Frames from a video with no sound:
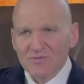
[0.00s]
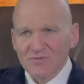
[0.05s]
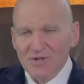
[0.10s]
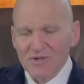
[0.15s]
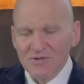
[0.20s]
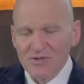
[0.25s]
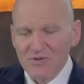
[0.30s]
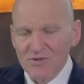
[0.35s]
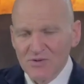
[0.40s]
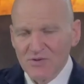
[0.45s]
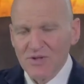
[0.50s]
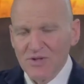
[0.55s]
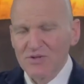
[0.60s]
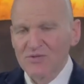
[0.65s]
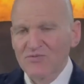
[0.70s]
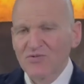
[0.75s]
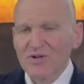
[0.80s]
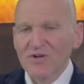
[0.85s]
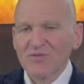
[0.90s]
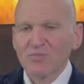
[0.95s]

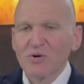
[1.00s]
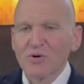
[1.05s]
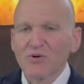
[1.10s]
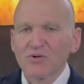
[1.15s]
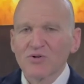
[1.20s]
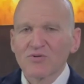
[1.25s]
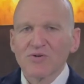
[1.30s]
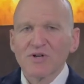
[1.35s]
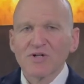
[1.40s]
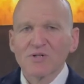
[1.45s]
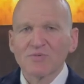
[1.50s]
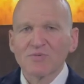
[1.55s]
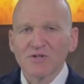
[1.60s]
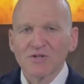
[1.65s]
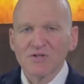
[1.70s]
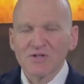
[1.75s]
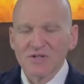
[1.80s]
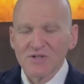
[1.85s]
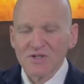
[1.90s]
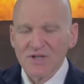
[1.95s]
it's very polarized,
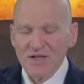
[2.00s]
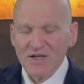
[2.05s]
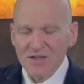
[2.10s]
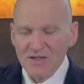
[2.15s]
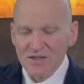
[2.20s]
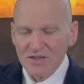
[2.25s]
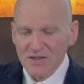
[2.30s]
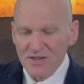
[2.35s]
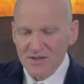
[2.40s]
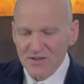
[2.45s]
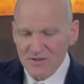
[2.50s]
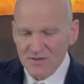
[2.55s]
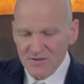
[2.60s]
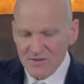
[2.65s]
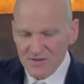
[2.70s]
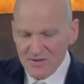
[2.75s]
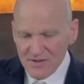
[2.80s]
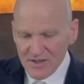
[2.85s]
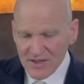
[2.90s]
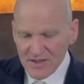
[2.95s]
because the
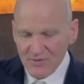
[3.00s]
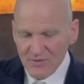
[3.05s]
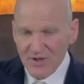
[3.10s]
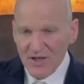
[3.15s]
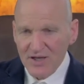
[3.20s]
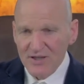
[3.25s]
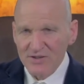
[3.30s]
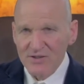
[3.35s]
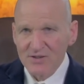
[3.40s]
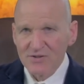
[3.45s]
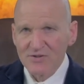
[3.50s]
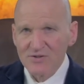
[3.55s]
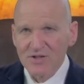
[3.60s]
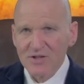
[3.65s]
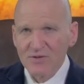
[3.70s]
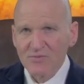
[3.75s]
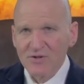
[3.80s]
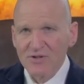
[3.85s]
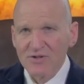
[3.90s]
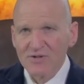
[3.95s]
psychoanalysts are
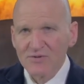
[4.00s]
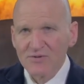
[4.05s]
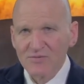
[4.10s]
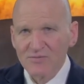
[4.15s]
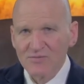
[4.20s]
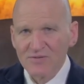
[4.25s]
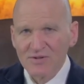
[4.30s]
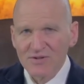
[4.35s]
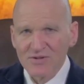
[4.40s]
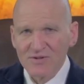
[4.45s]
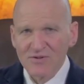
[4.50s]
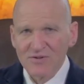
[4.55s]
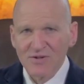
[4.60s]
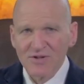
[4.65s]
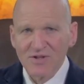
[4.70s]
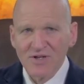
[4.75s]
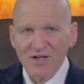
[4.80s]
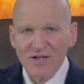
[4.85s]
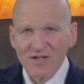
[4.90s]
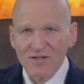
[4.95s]
saying, what are you doing to these
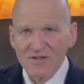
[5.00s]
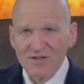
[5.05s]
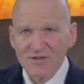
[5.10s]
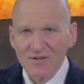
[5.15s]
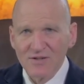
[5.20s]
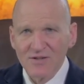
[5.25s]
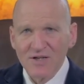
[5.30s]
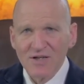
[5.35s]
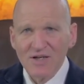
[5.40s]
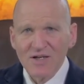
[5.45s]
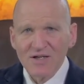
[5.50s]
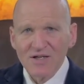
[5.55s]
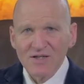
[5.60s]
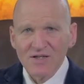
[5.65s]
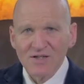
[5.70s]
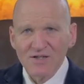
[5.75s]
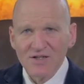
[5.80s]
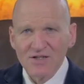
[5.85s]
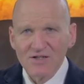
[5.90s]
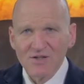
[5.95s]
drug addicts? And
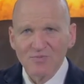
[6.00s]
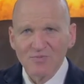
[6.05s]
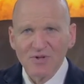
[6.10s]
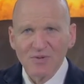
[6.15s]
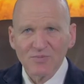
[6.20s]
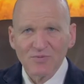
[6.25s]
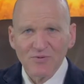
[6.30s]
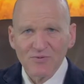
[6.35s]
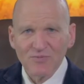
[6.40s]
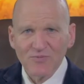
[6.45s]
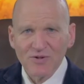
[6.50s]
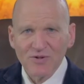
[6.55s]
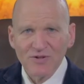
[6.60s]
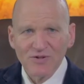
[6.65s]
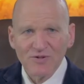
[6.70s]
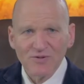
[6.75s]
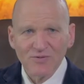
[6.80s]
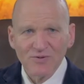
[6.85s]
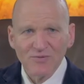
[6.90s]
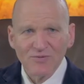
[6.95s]
the addiction people are, what are
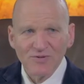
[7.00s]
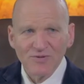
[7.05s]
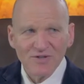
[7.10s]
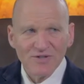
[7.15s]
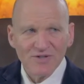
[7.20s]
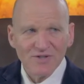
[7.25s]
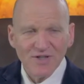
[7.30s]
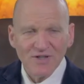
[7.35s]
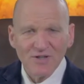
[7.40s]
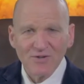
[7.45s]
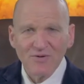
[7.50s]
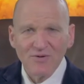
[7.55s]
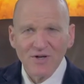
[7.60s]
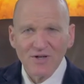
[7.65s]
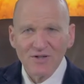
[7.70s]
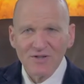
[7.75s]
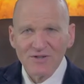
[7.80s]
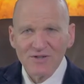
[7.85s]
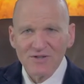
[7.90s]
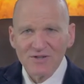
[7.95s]
you doing with this
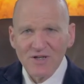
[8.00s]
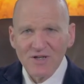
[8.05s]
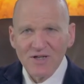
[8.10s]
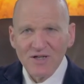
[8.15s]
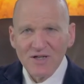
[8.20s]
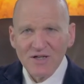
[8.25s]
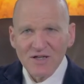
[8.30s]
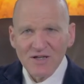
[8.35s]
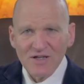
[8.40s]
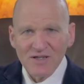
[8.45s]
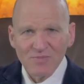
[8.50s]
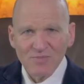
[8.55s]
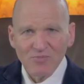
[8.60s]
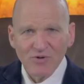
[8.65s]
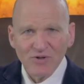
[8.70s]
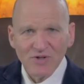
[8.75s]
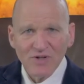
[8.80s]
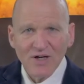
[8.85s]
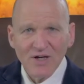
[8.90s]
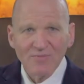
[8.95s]
psychoanalyst? It's
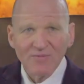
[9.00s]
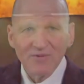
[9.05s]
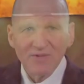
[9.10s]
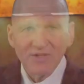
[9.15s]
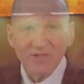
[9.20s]
more common